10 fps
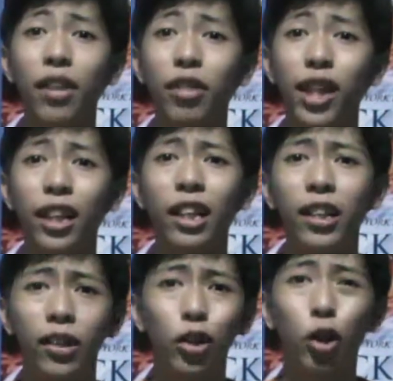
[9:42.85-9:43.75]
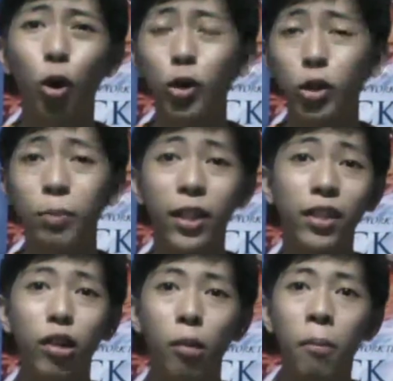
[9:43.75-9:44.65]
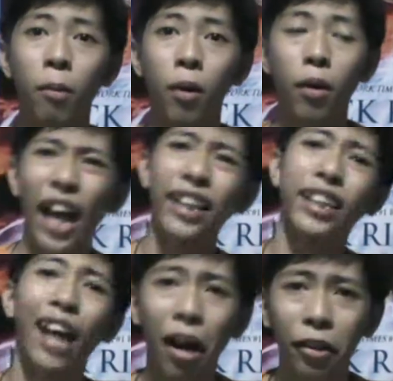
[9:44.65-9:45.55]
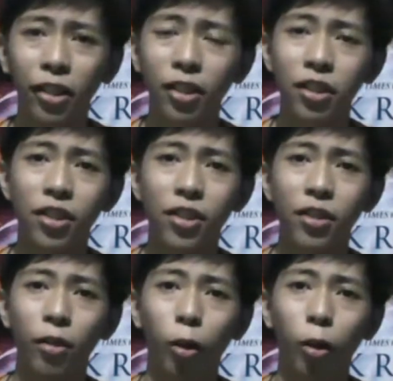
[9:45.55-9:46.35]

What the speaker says: I think there are going to be some side characters